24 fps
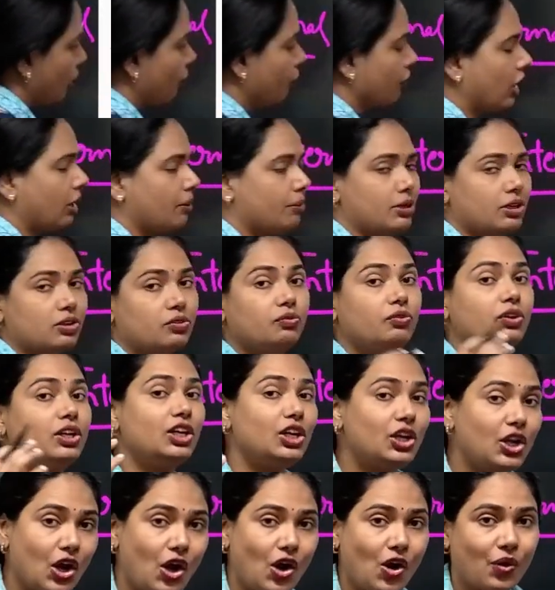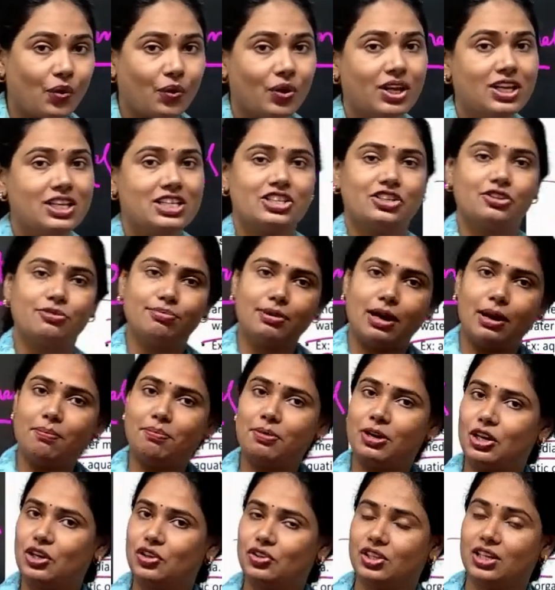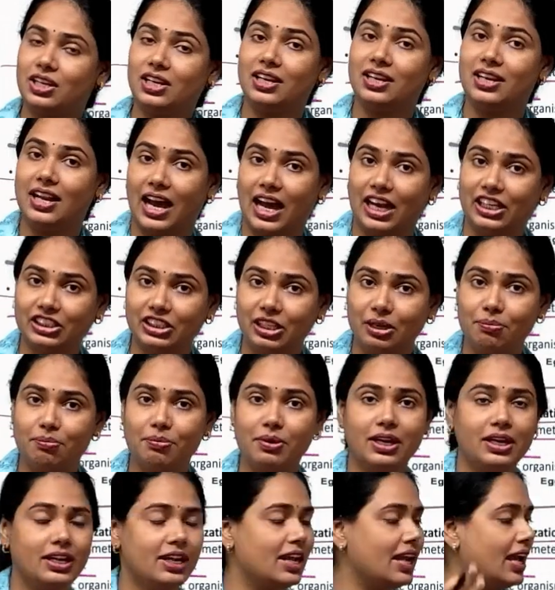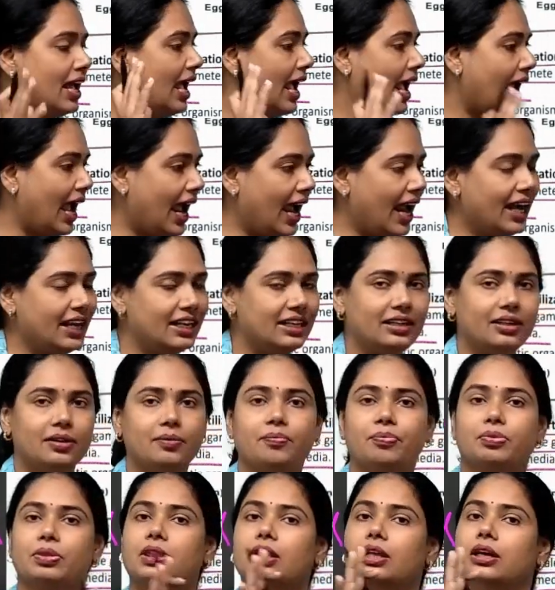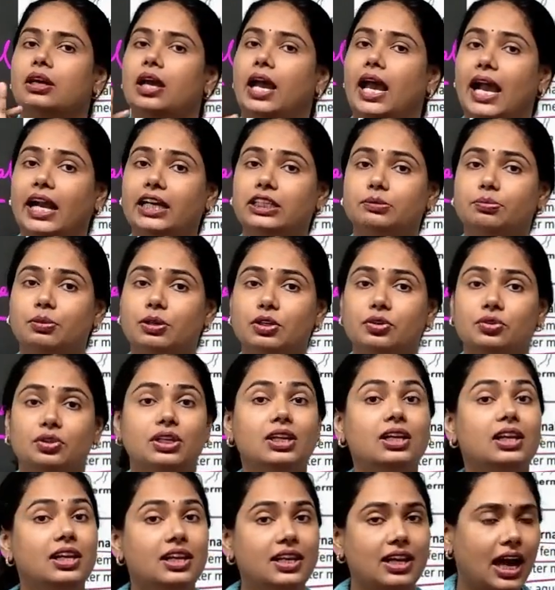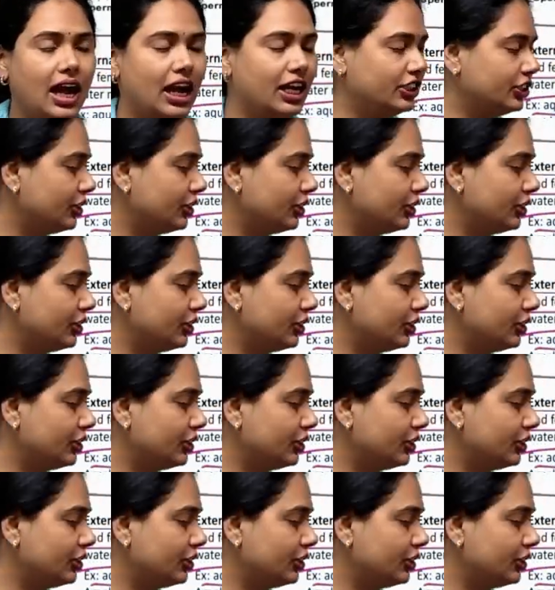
gametes. We know sperm produce in large number and eggs produce in large